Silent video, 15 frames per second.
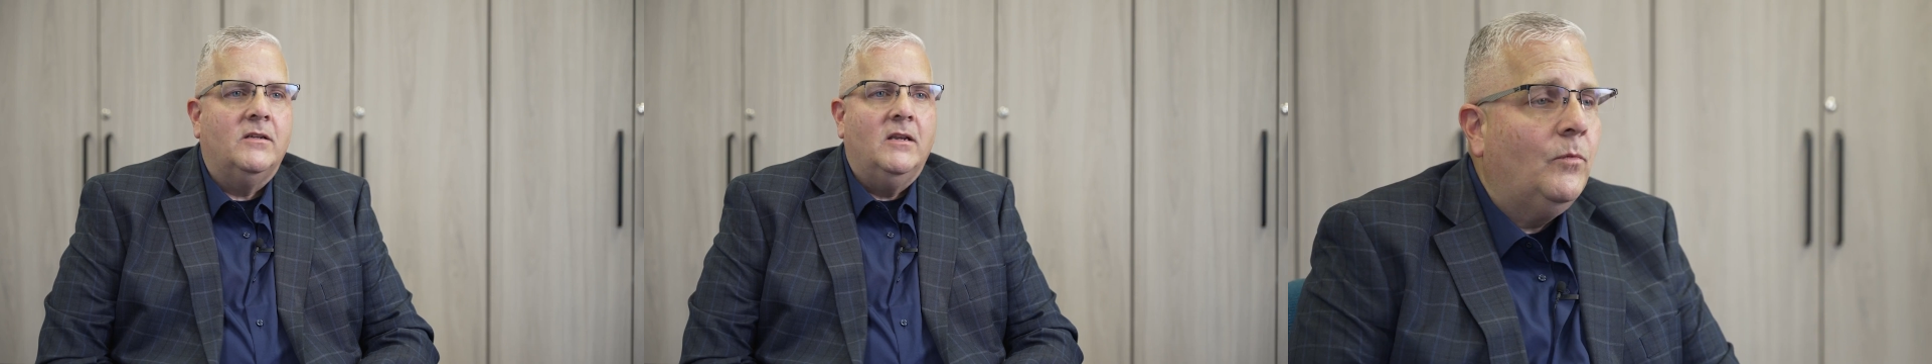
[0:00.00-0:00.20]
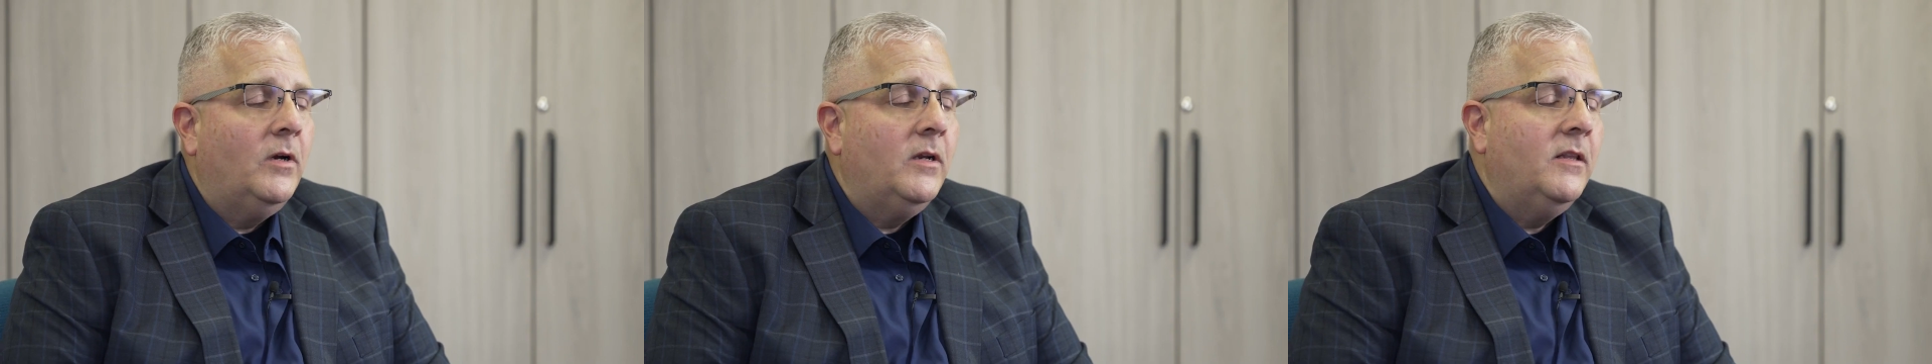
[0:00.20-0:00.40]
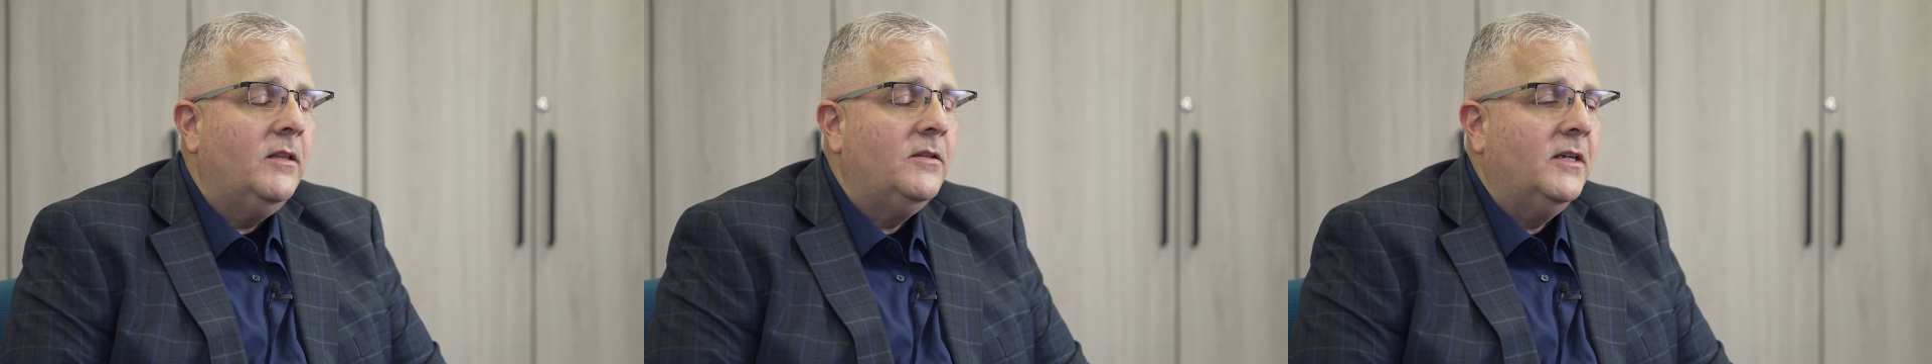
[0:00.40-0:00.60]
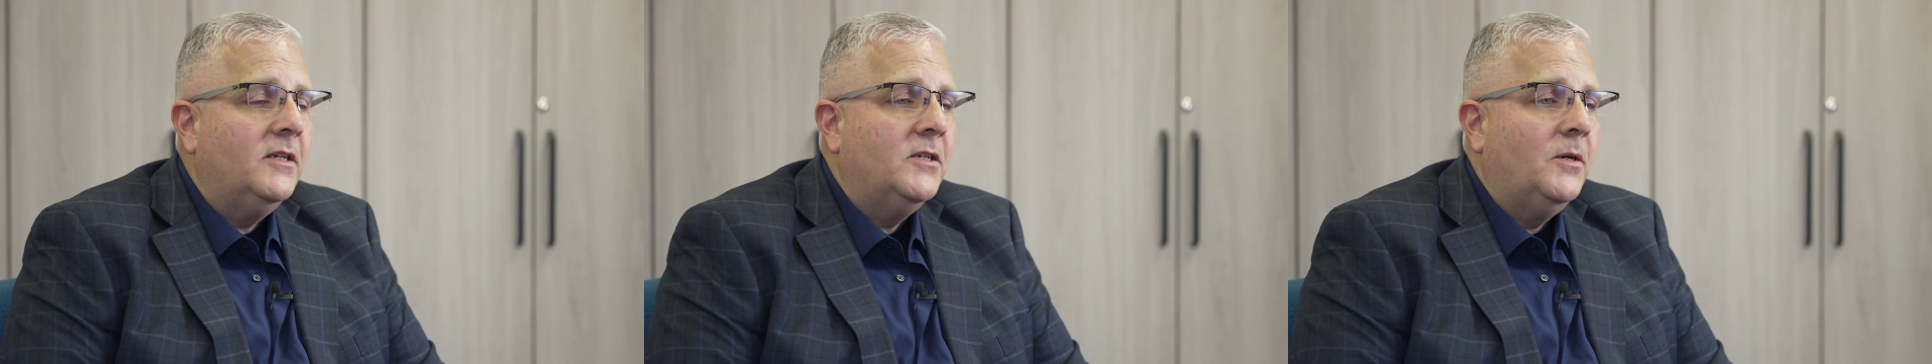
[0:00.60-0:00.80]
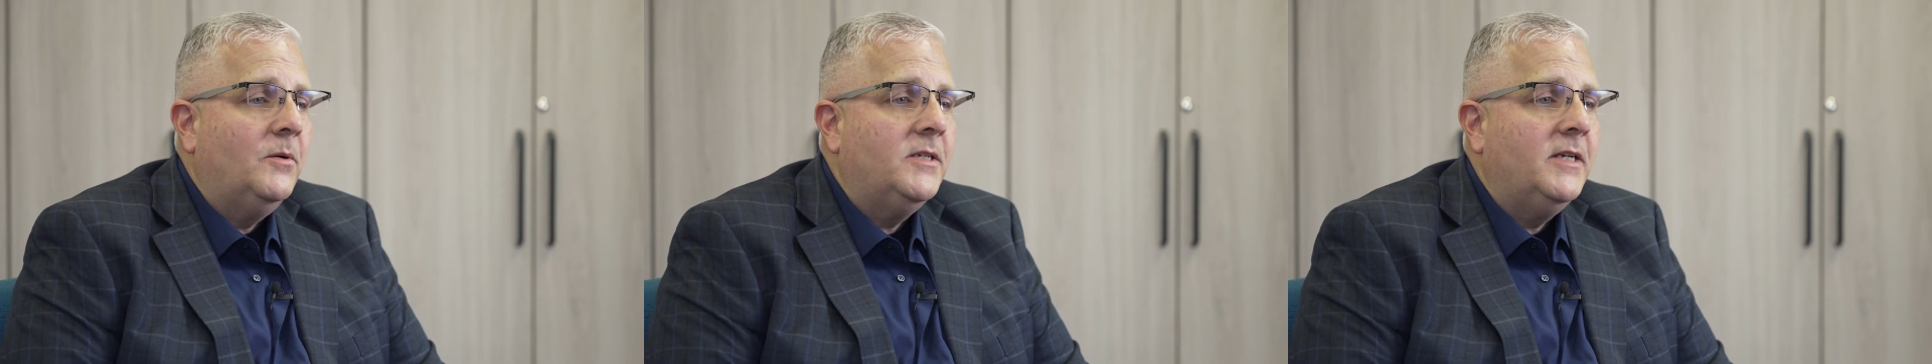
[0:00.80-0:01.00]
One of the things
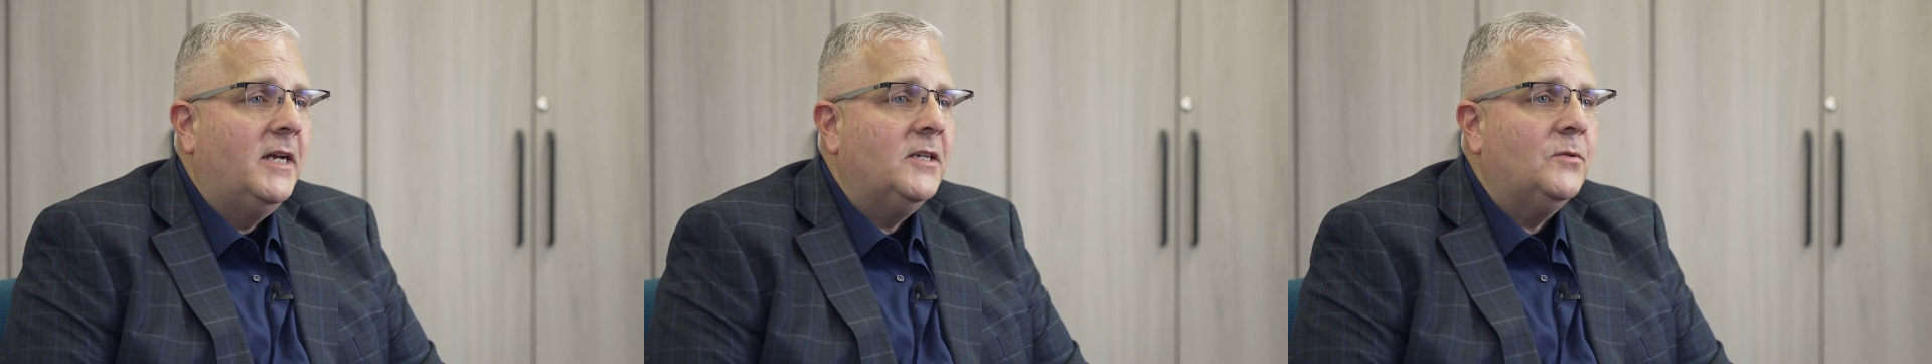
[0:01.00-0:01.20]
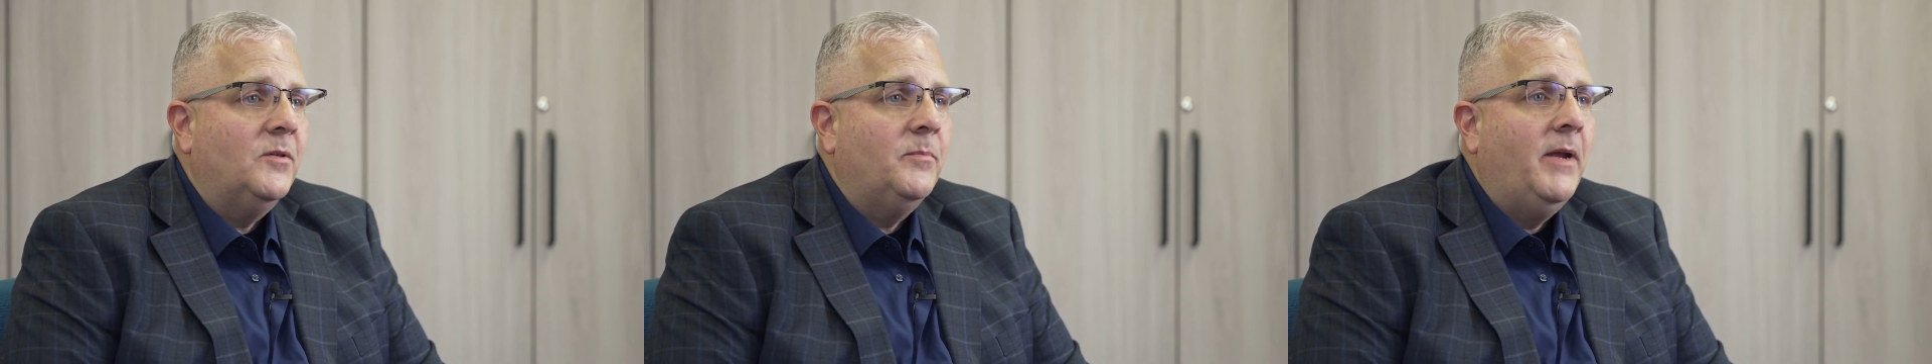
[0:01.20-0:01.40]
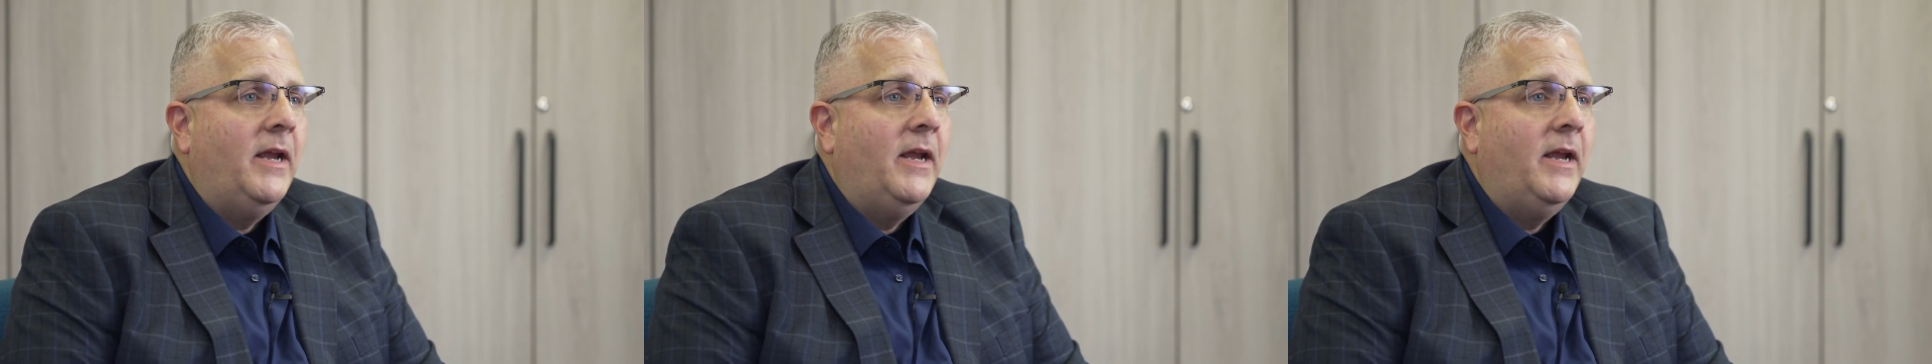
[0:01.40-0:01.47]
they were tasked with